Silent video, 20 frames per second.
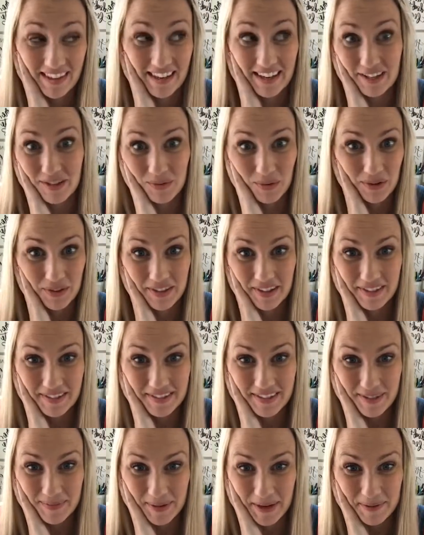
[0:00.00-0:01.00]
then it's worth it
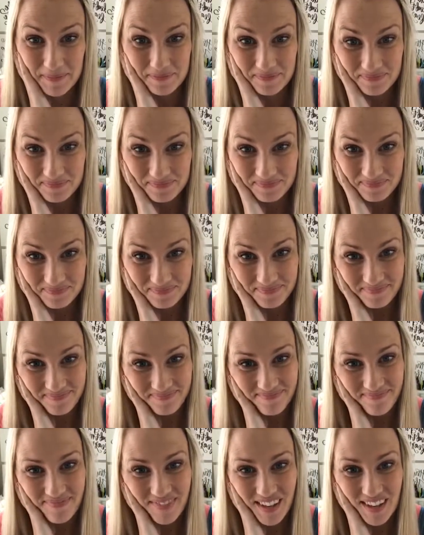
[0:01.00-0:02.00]
to me.
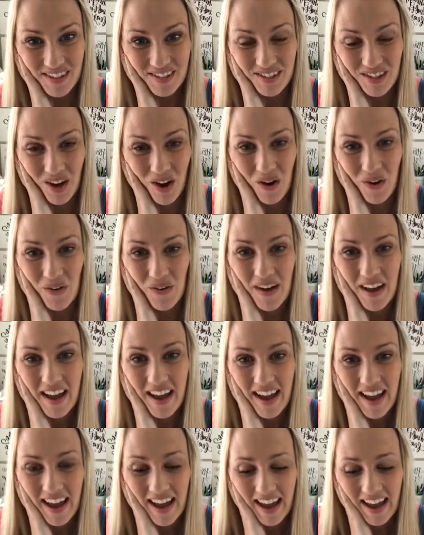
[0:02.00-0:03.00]
So
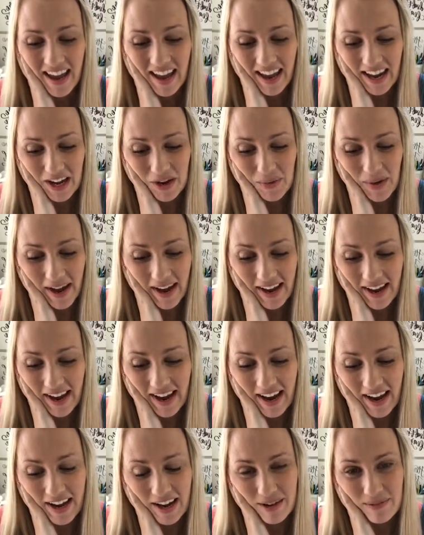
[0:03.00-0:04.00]

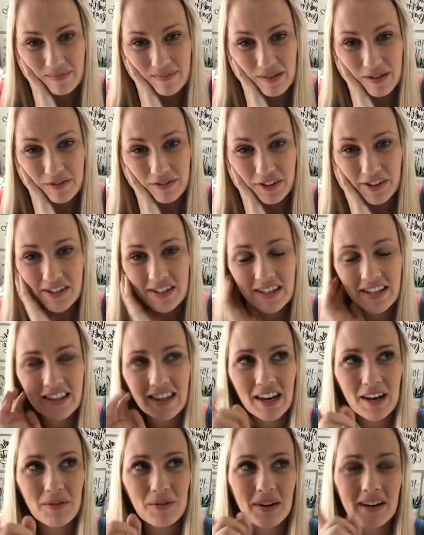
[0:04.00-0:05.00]
anyway, the first
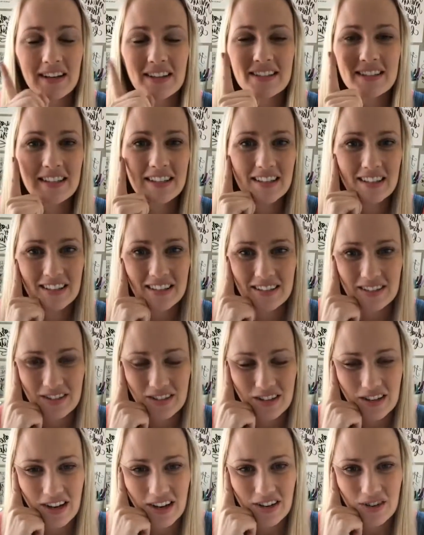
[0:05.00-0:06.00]
thing that I wanted to
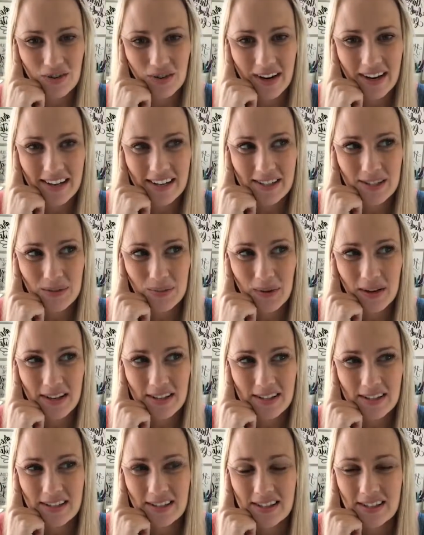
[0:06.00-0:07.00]
address
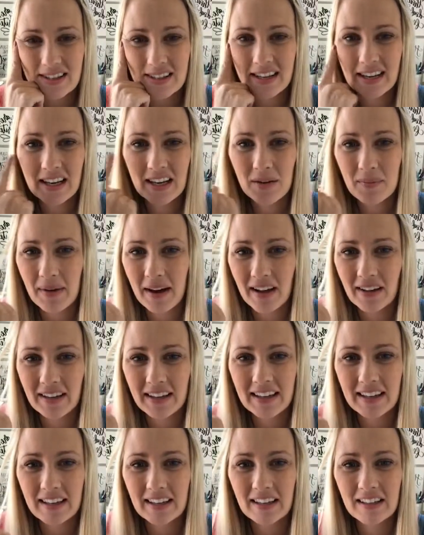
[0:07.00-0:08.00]
was thinking about
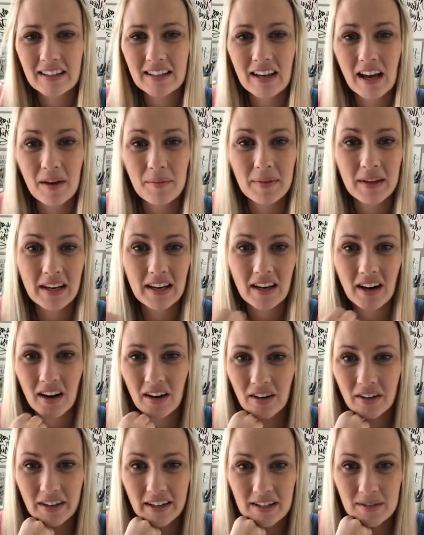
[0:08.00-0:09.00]
like not meeting
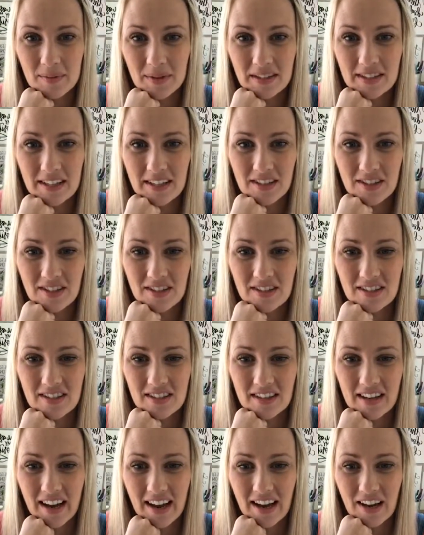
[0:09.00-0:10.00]
our own
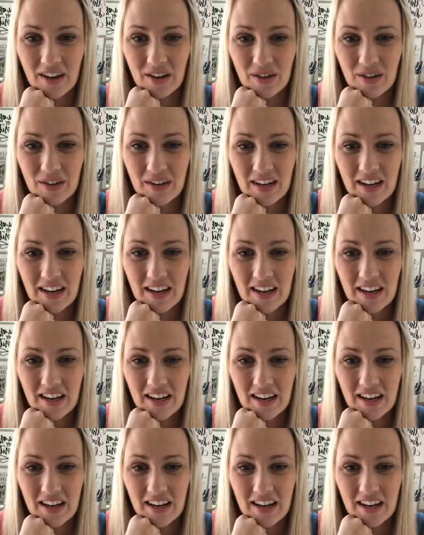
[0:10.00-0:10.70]
expectations and how